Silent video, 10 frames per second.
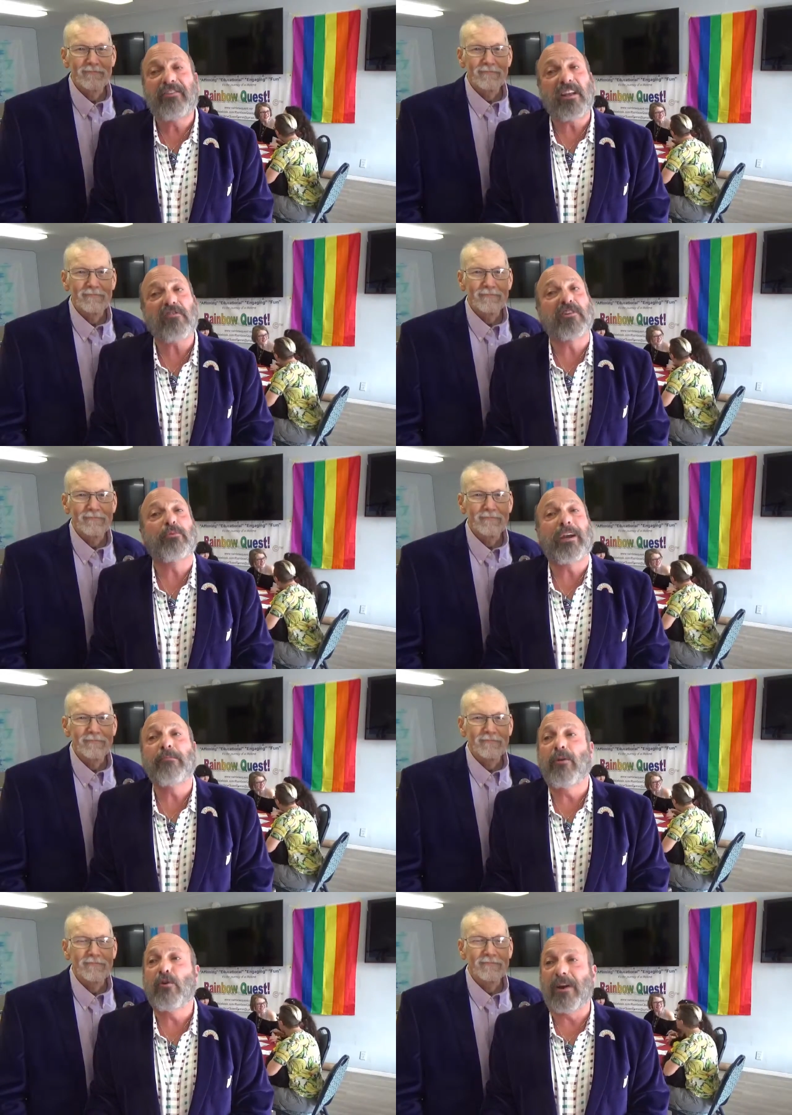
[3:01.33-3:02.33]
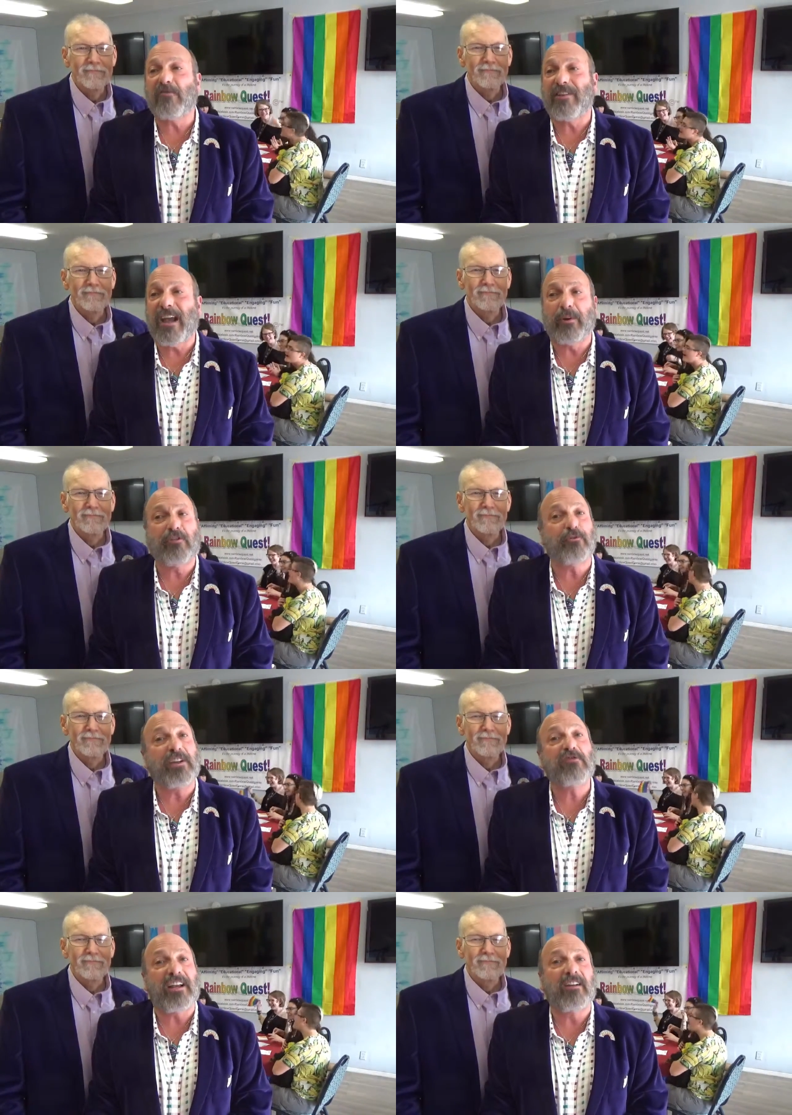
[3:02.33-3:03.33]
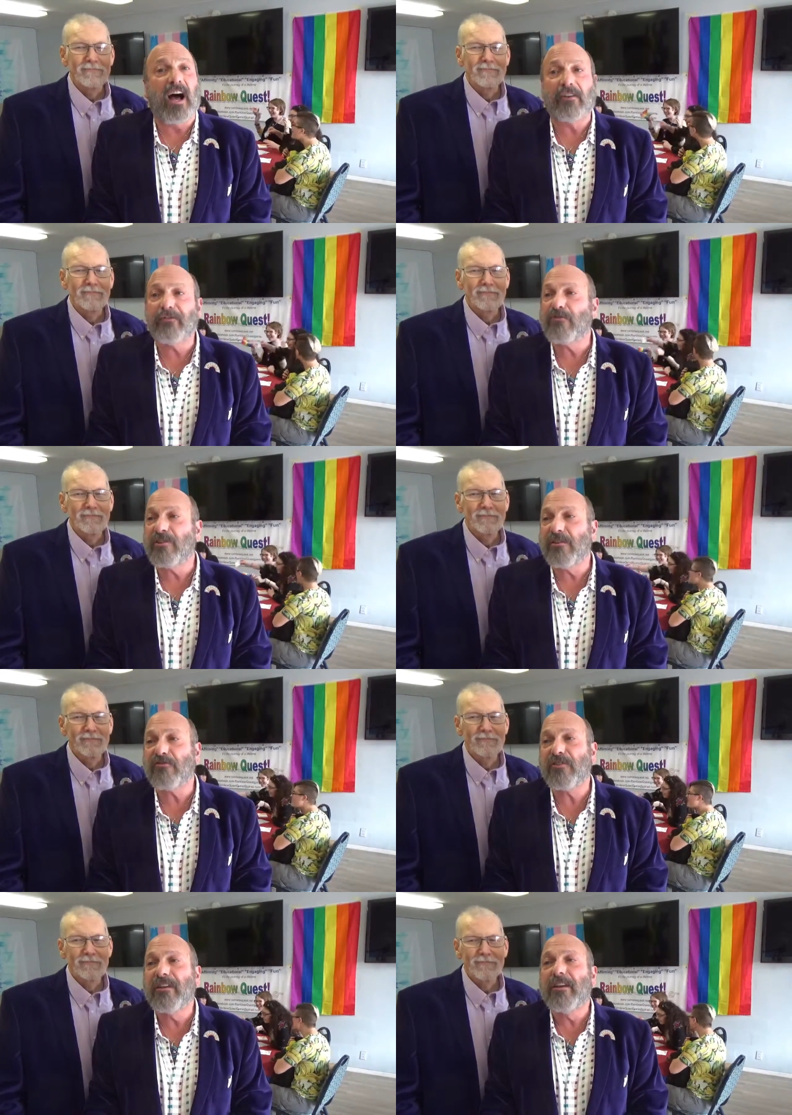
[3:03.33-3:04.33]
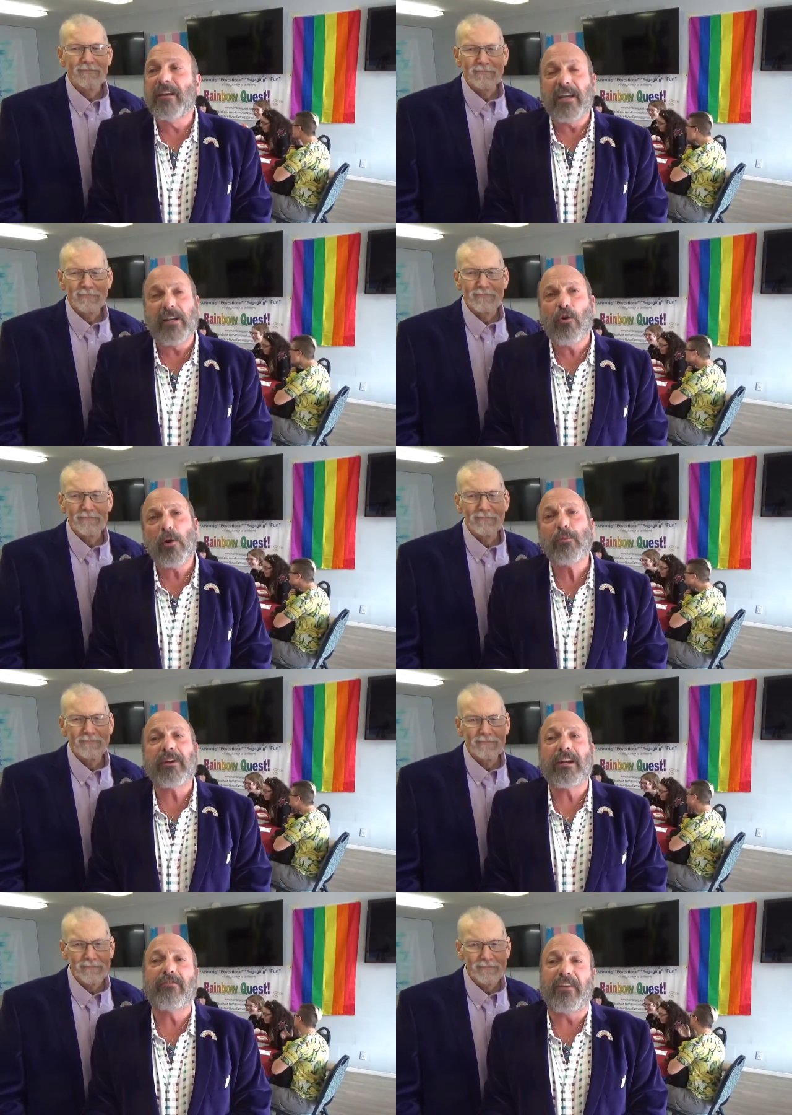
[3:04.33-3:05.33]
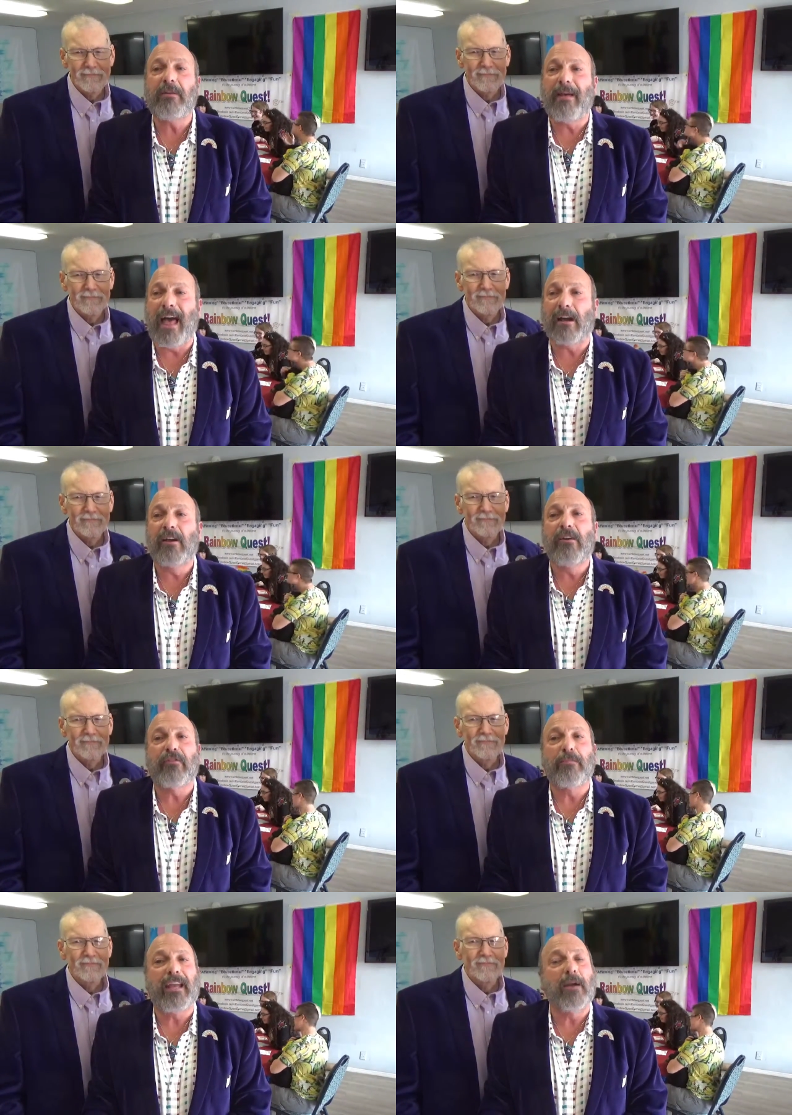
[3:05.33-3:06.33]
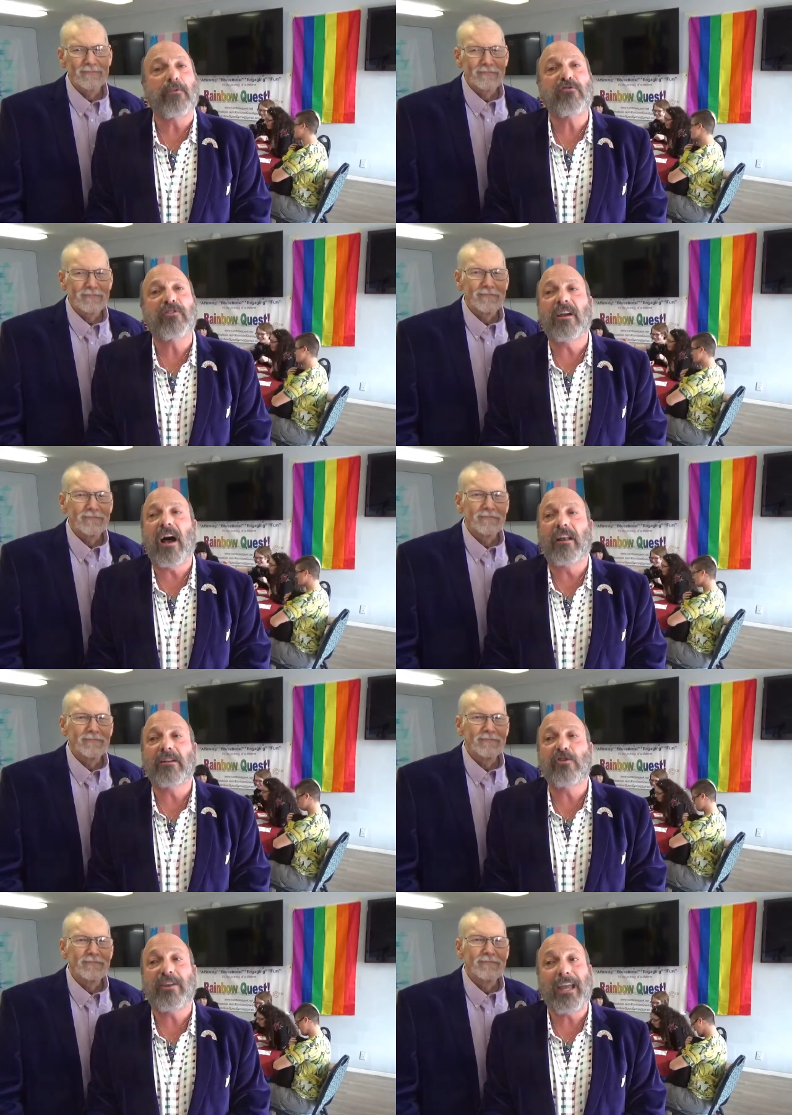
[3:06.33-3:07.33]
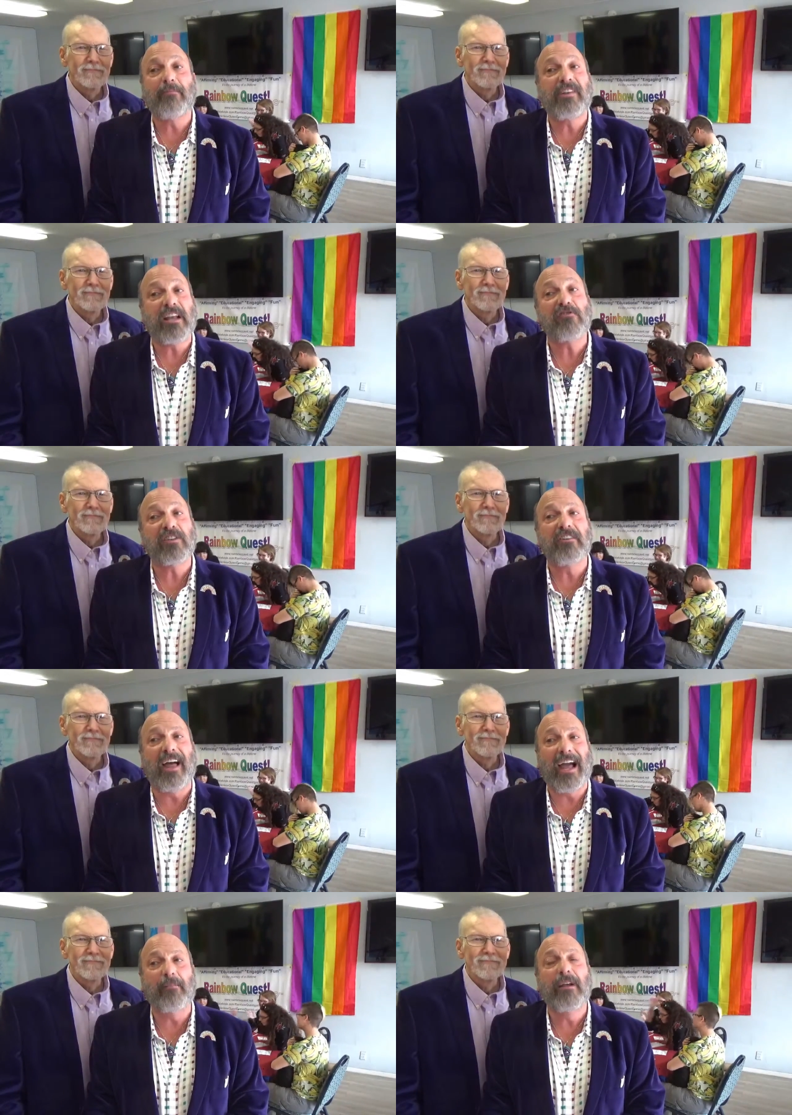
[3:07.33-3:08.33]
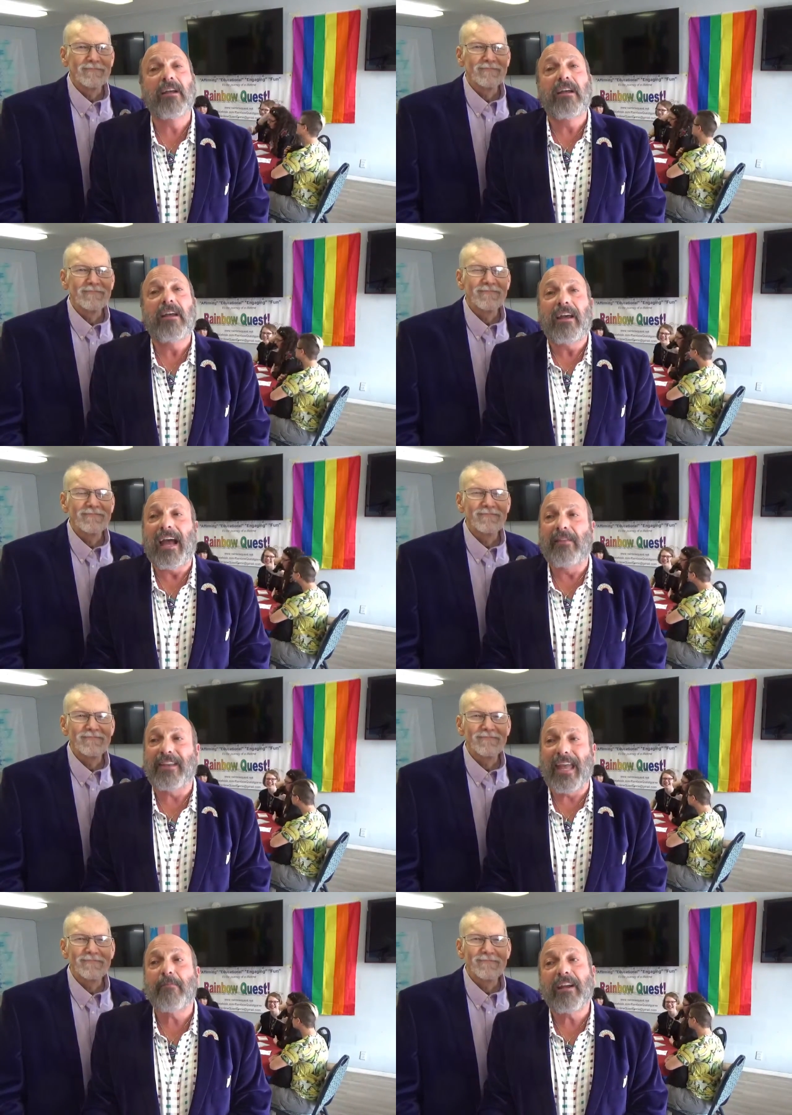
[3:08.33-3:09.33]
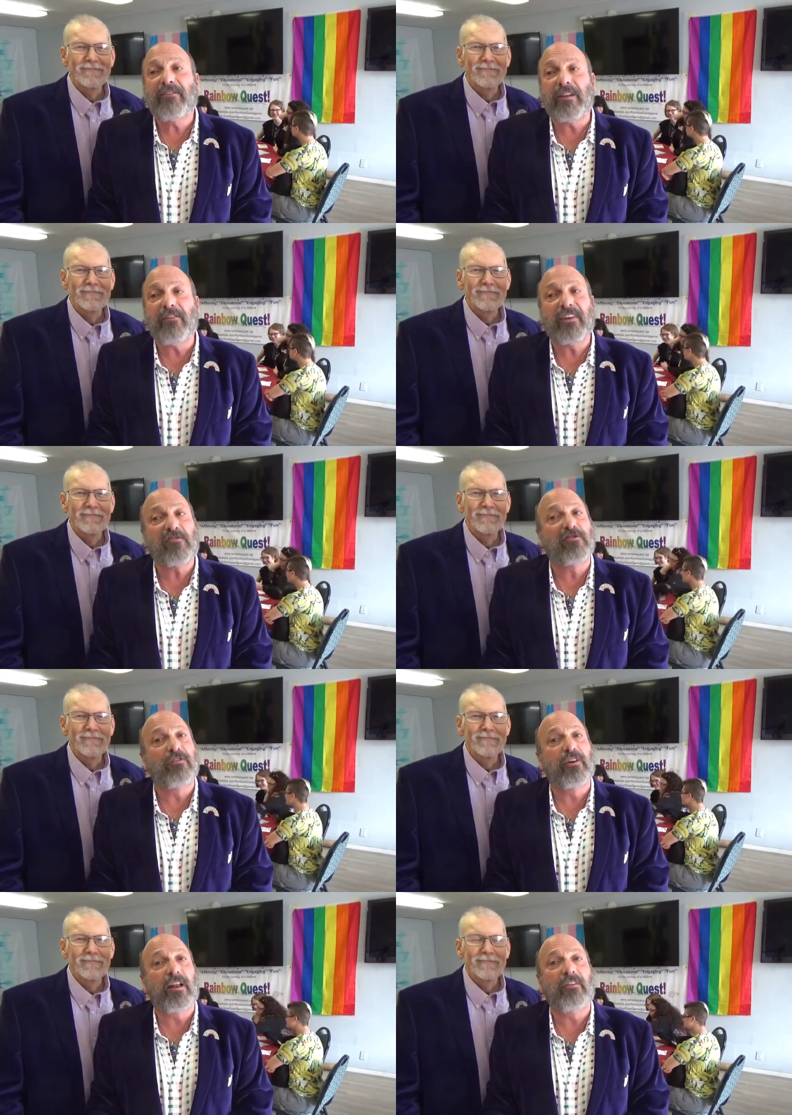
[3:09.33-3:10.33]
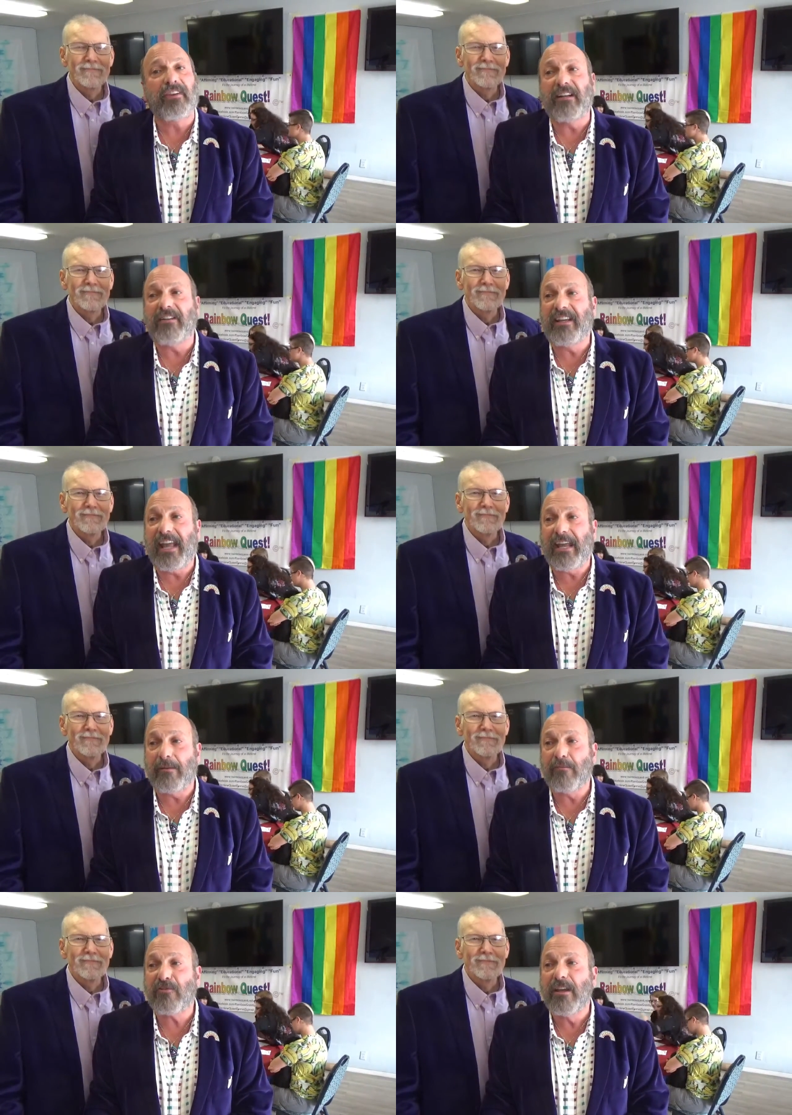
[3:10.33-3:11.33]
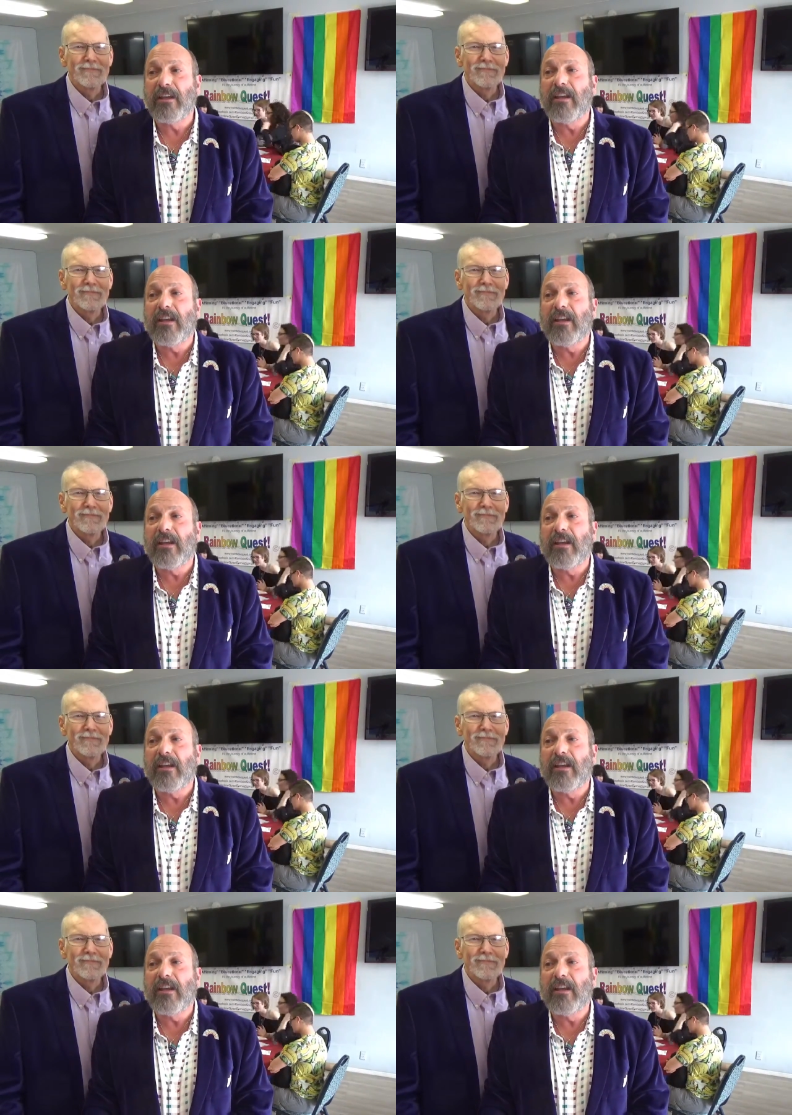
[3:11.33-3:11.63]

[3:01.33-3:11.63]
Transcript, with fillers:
Speaker 1: tested Rainbow Quest at retreats and conferences, incorporated feedback from the Emerson College Game Testing Lab and the MIT Festival of Indie Games,